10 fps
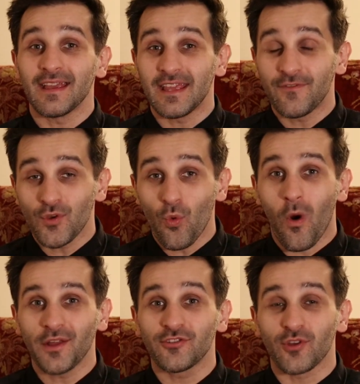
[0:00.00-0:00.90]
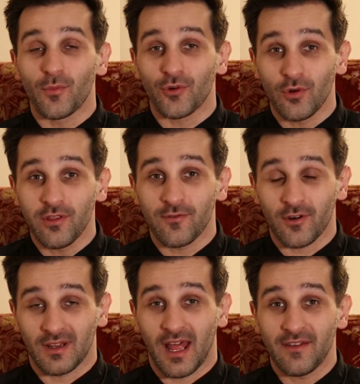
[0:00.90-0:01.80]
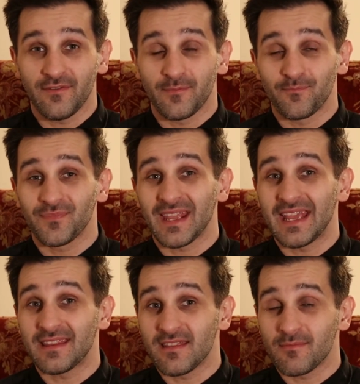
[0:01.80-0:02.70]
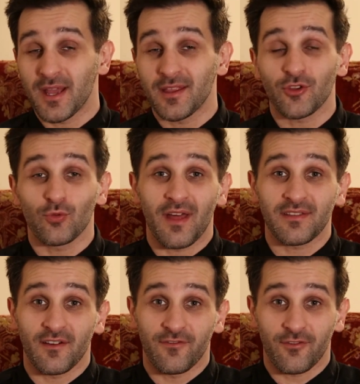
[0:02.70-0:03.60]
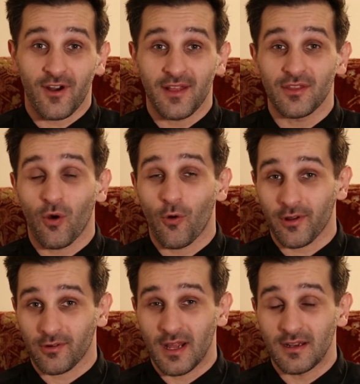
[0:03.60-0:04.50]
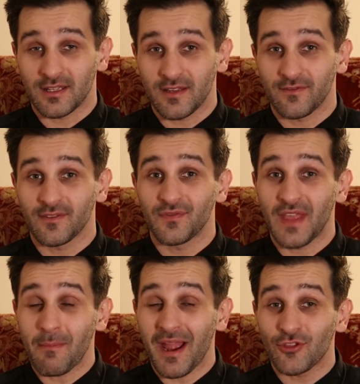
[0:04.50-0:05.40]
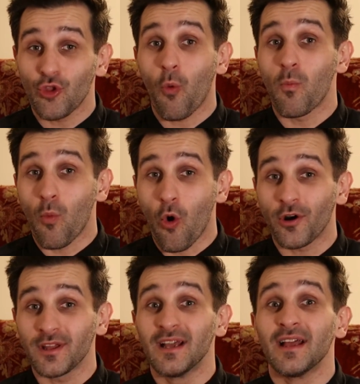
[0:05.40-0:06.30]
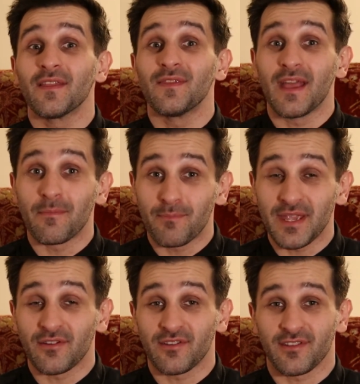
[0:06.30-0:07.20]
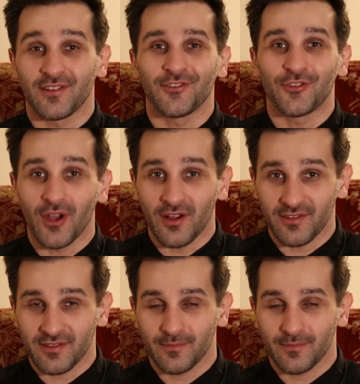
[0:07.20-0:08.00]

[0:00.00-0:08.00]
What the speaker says: If you want some rules for life, it is better to ask a friend or a relative. They might know more than Peterson does.